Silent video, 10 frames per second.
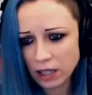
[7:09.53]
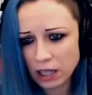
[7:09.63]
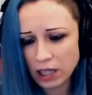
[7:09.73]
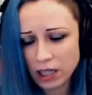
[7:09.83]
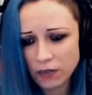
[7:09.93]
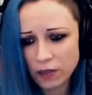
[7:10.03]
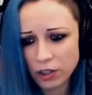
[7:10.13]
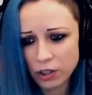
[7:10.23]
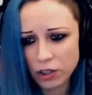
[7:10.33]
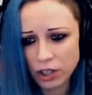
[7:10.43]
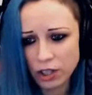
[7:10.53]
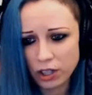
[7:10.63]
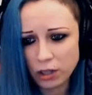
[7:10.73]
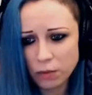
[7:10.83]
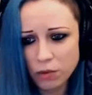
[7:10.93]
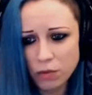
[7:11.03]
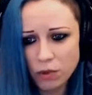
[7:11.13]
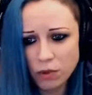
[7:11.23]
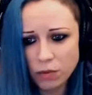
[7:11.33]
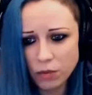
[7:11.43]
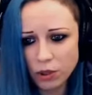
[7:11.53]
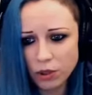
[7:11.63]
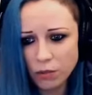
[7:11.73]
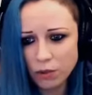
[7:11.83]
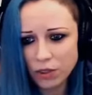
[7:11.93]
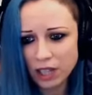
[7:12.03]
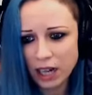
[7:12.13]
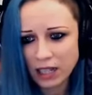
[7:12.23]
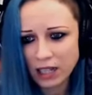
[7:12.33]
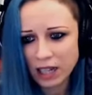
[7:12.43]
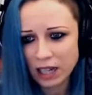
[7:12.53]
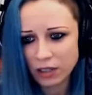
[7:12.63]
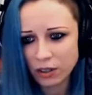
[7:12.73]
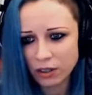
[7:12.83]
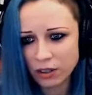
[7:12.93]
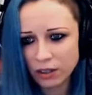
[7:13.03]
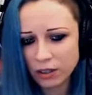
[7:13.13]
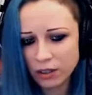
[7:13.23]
I with the shell. Boom, boom, boom. Builder huts are gone.